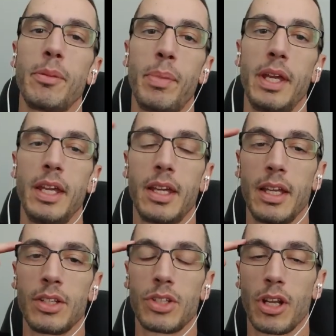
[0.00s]
peak
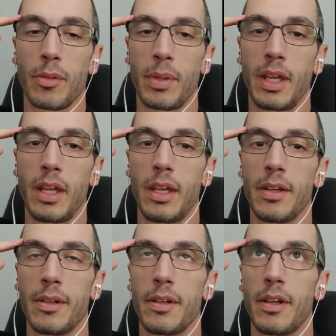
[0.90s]
is going to be
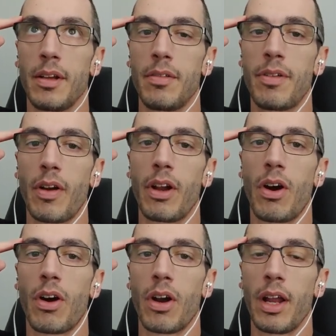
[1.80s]
very
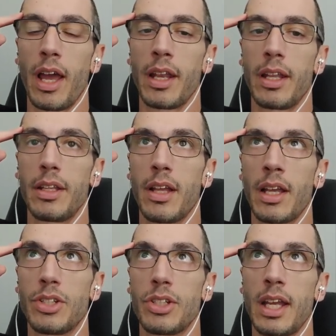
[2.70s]
hard, and I
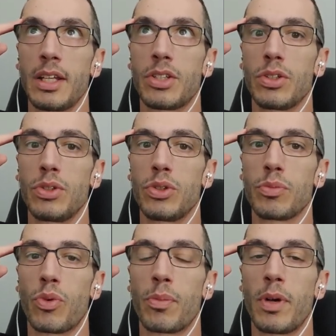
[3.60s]
stand to lose
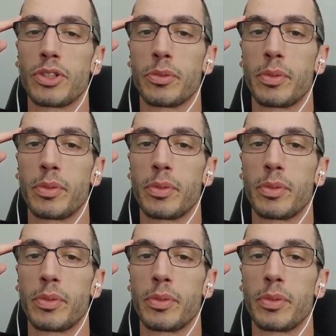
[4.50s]
more muscle